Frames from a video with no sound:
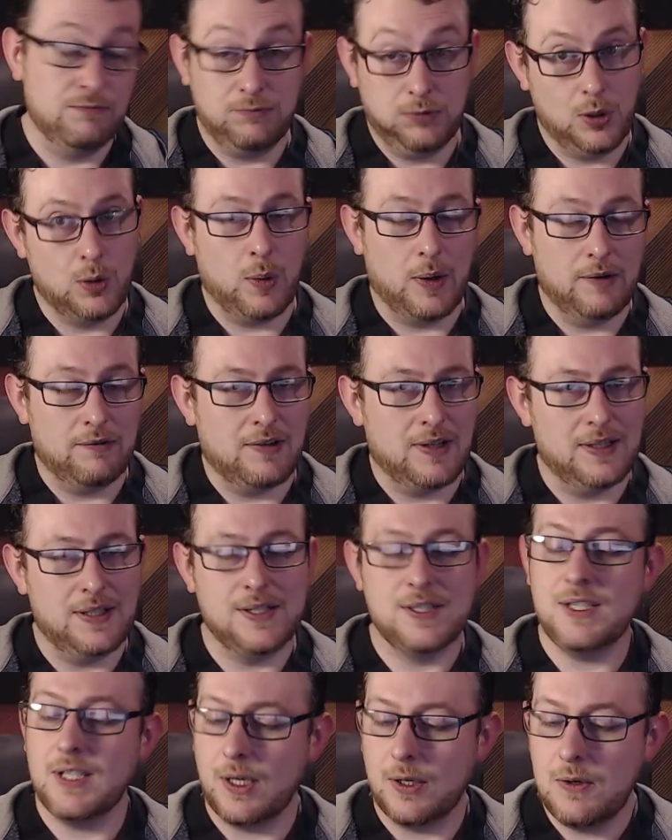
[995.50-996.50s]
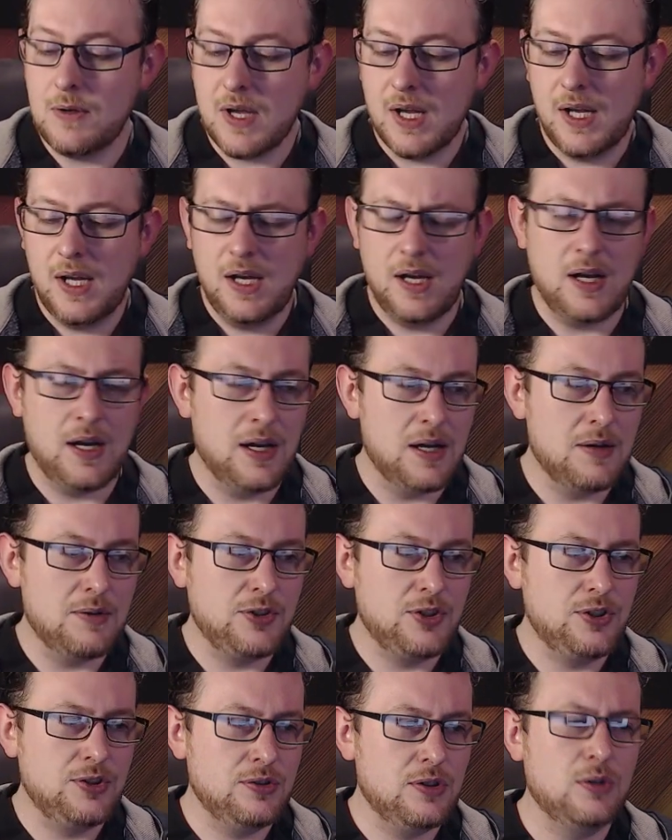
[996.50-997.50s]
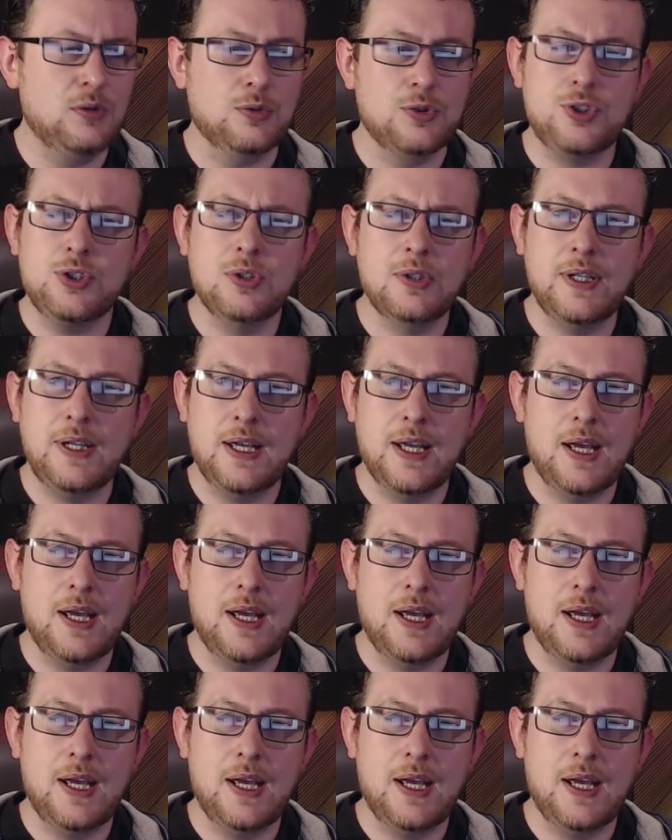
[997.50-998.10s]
quite rightly so, surely